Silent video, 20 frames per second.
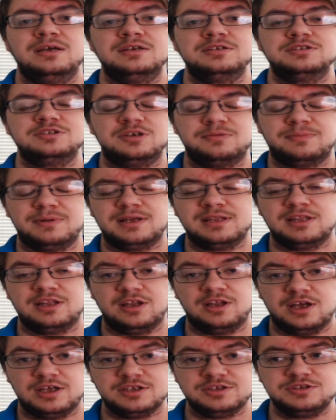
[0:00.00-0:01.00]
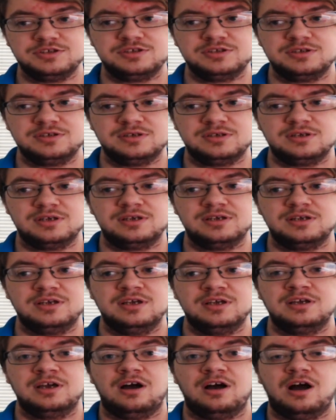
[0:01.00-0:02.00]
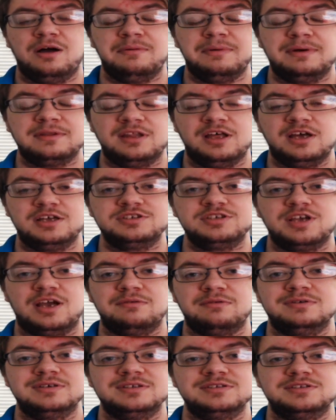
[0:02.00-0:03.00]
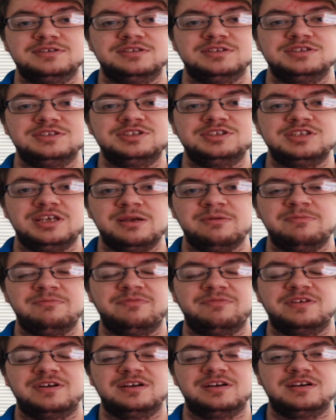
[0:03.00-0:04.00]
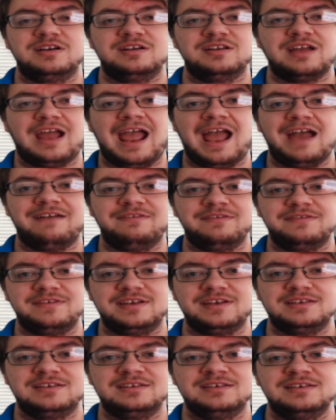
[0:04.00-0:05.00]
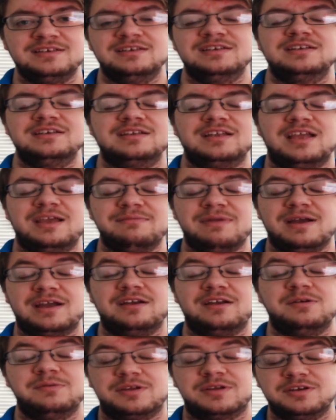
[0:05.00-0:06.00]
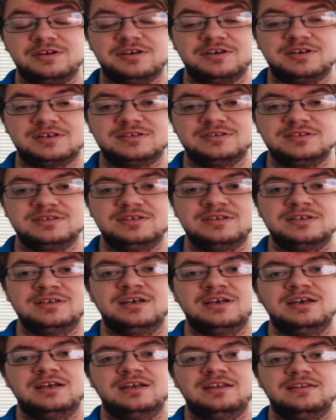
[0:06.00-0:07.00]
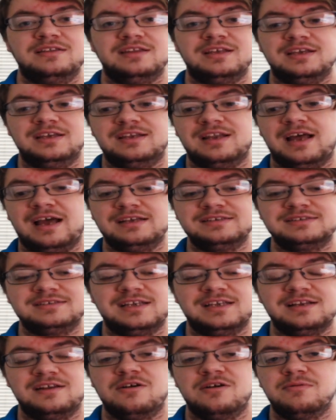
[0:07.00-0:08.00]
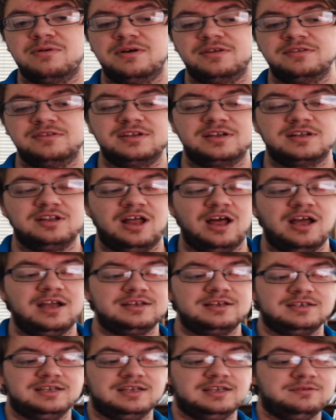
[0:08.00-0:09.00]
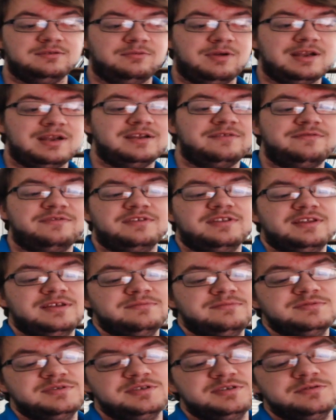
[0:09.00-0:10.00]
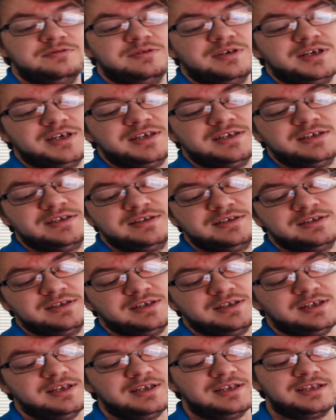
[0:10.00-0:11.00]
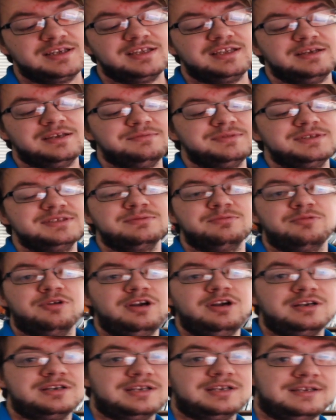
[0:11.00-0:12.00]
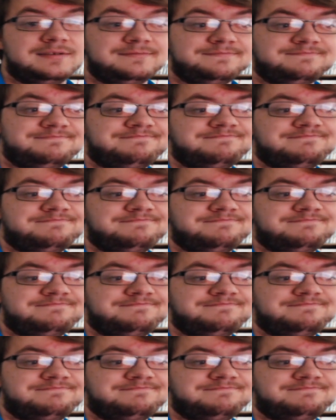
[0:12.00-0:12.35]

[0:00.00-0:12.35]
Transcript: took my lunch. On my lunch, I went to the gym for half of it, came back home and cooked then I stayed home on the clock and waited for them to uh, get me some work. And